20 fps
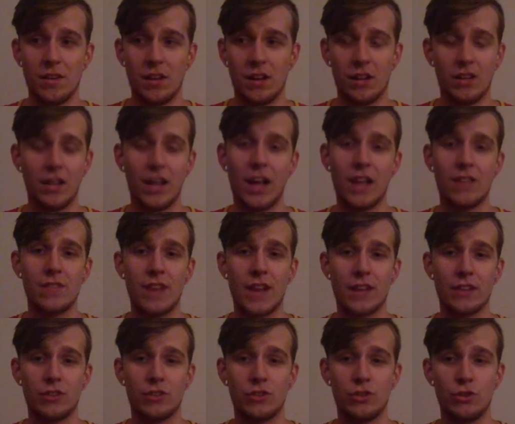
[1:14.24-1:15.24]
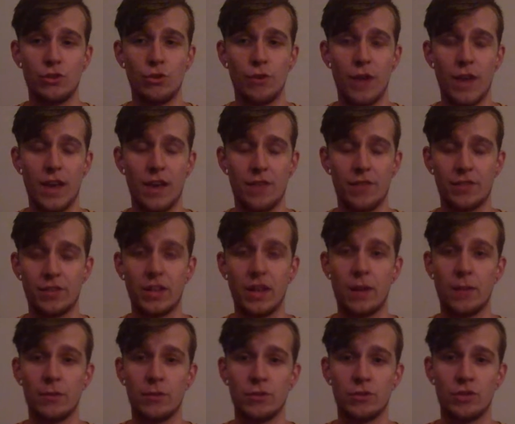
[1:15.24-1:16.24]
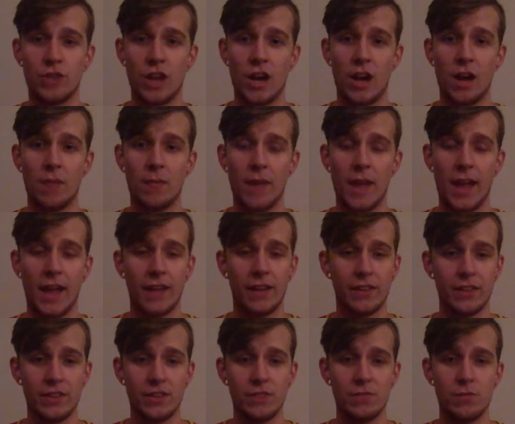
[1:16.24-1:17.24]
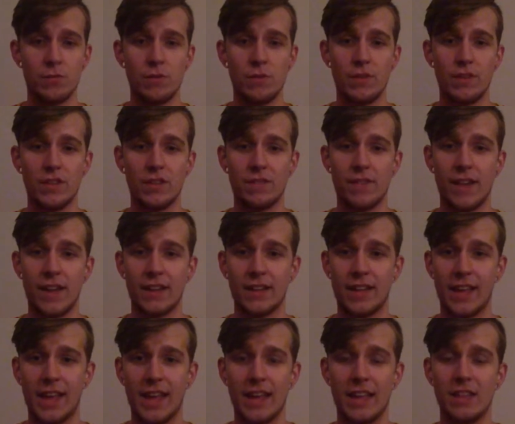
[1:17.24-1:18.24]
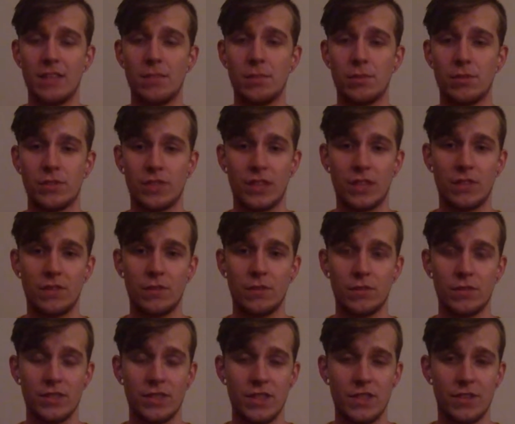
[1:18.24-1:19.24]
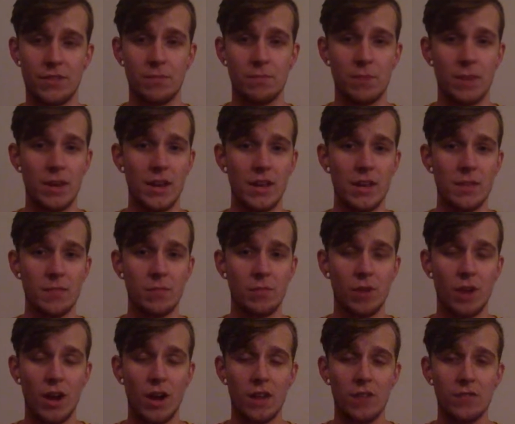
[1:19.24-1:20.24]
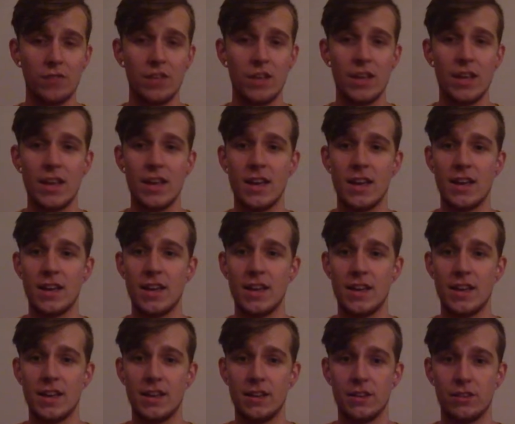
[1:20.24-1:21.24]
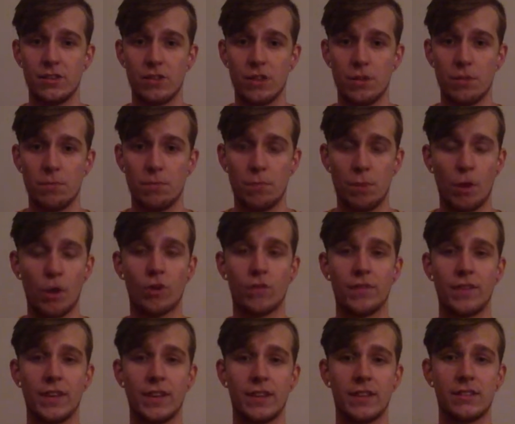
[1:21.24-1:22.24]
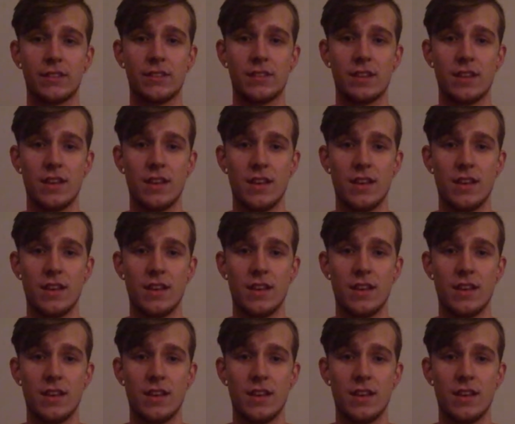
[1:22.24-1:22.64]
a lot of actors do a phenomenal job. And this movie, the fact that 80% of it was nothing but improv, is perfect.